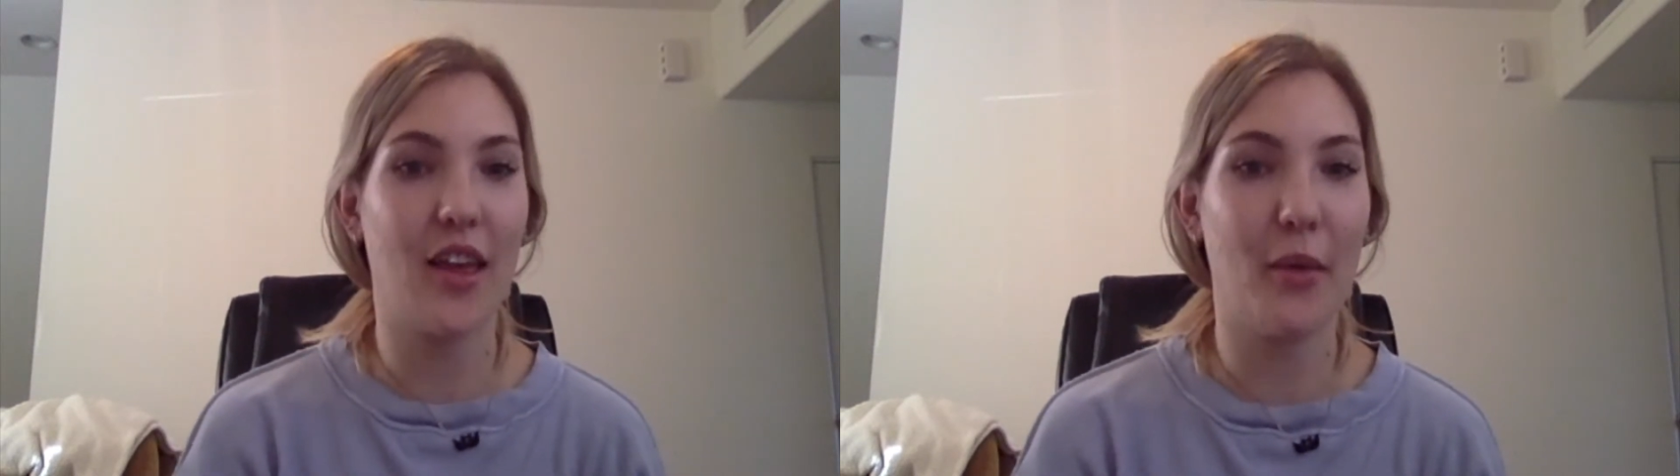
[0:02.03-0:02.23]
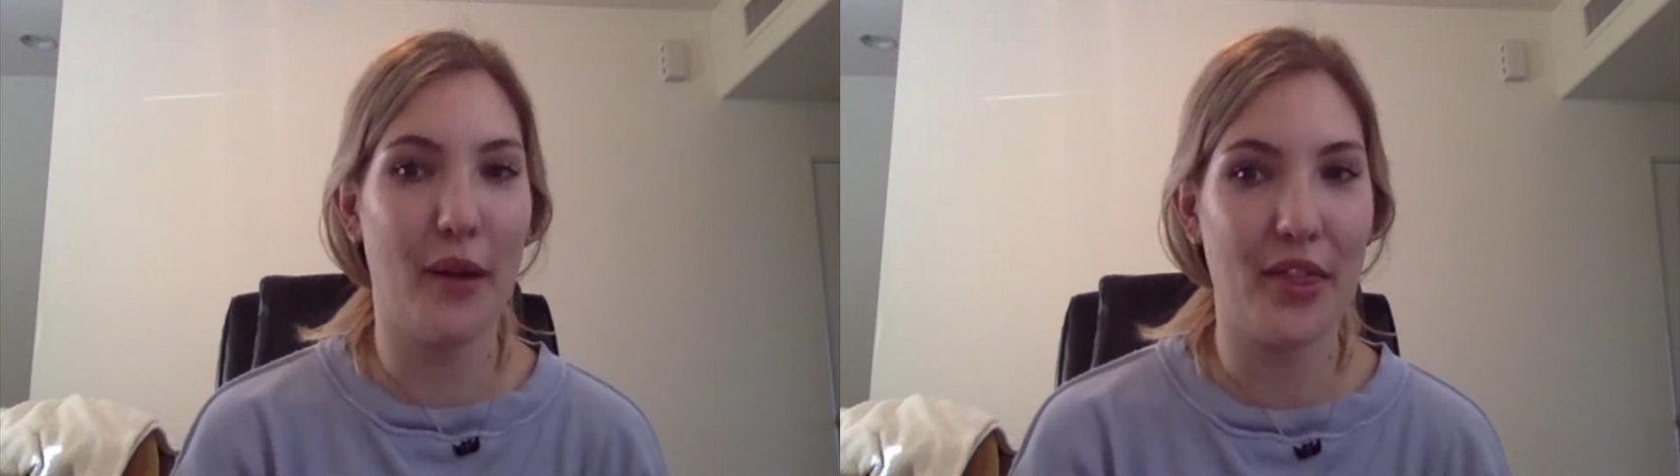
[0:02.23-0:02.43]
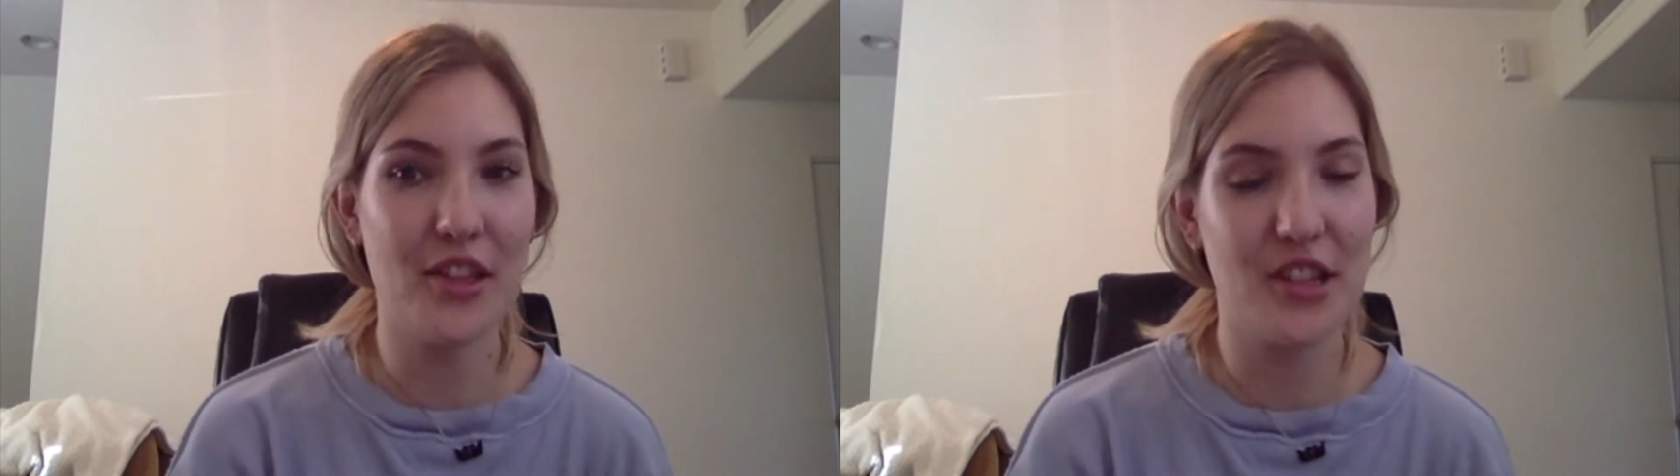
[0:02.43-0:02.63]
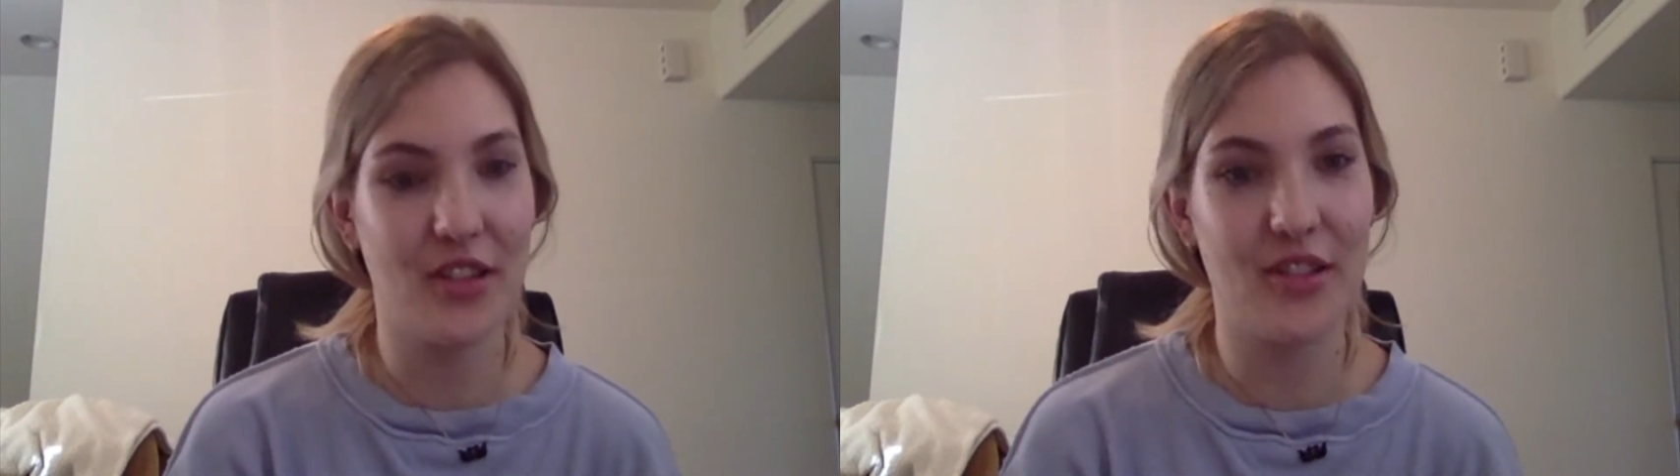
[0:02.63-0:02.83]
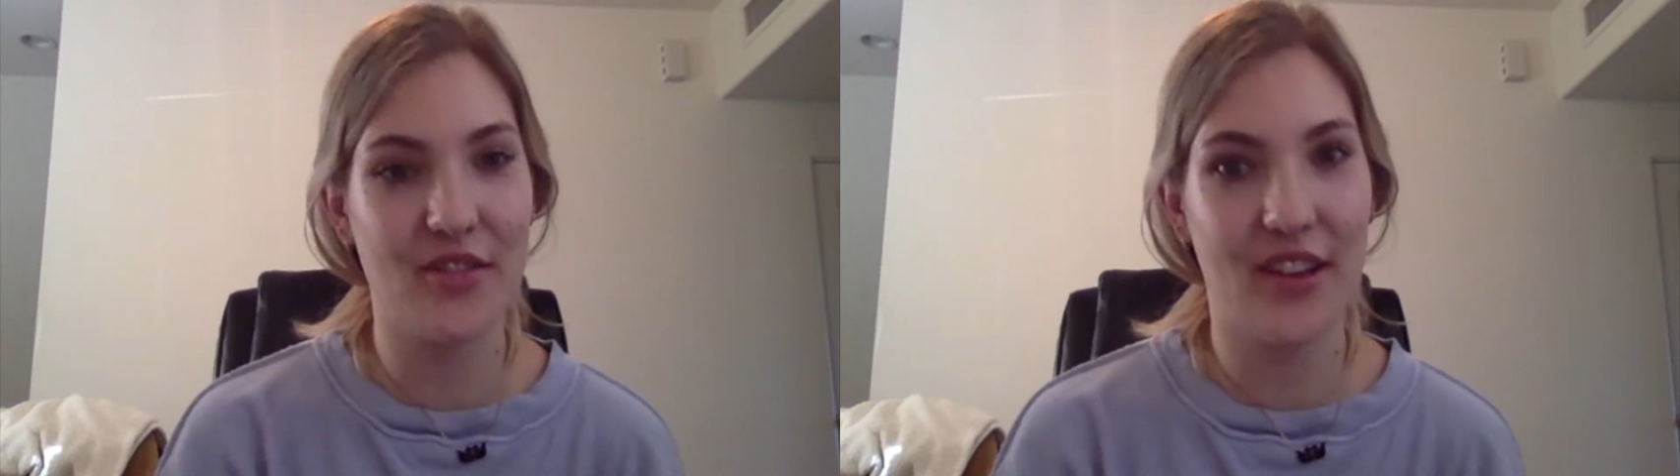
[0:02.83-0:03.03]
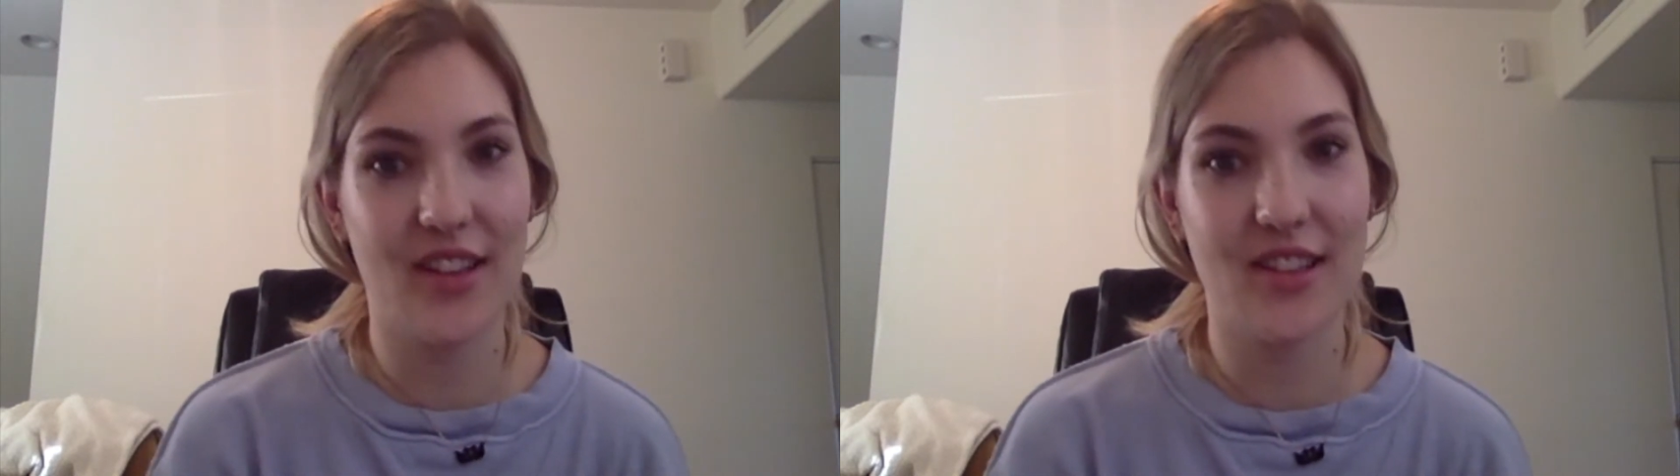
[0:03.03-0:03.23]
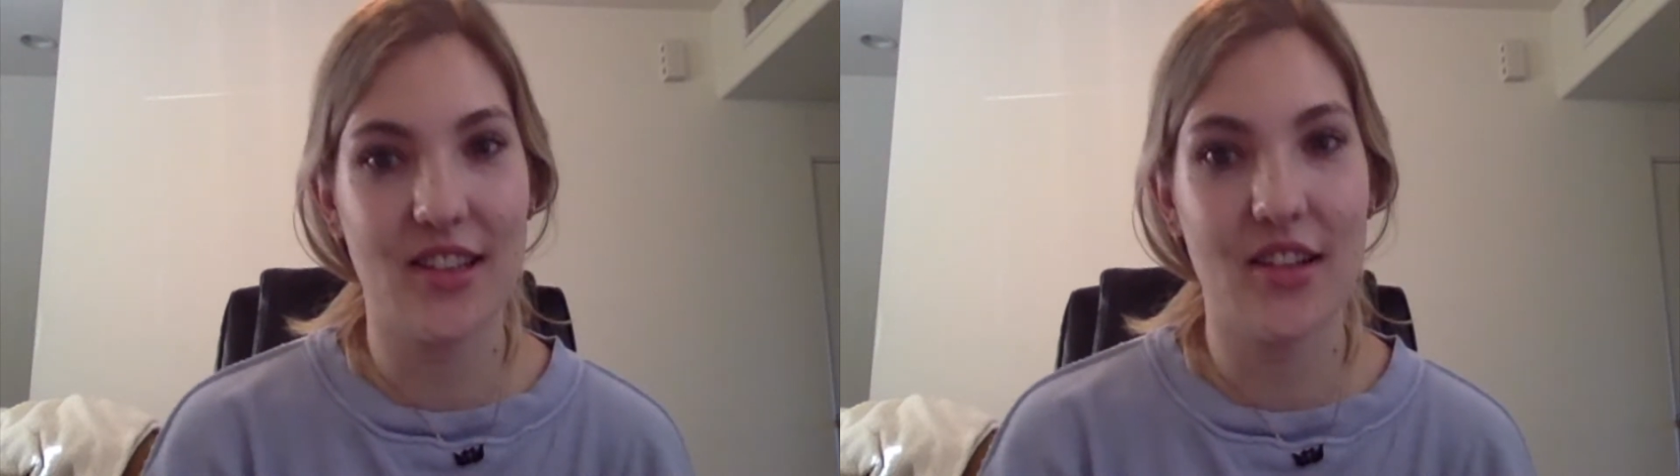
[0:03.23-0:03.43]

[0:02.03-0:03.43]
about the shingles vaccine.